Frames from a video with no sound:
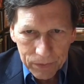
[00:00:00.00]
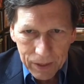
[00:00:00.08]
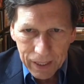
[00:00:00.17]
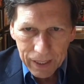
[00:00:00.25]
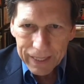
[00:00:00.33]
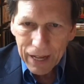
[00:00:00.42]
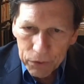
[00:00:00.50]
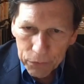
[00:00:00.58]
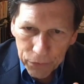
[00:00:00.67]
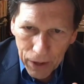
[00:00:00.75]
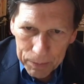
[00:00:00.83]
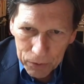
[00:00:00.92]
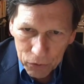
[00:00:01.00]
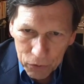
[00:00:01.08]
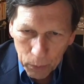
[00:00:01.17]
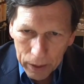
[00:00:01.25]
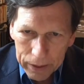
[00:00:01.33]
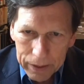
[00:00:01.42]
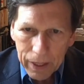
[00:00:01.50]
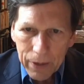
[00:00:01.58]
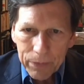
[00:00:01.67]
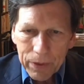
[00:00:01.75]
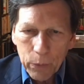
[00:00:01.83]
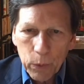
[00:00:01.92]
And that's the famous one
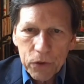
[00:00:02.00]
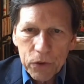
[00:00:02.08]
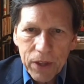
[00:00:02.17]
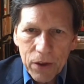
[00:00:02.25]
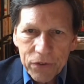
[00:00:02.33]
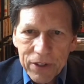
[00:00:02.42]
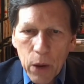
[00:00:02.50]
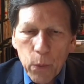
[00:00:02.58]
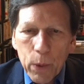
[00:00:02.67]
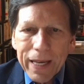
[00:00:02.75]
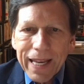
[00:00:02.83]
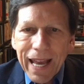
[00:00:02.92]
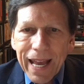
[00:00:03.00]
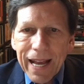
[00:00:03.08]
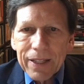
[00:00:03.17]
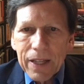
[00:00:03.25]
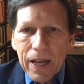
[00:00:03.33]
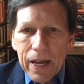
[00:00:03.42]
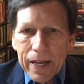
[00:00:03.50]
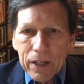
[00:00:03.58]
in which they say we can't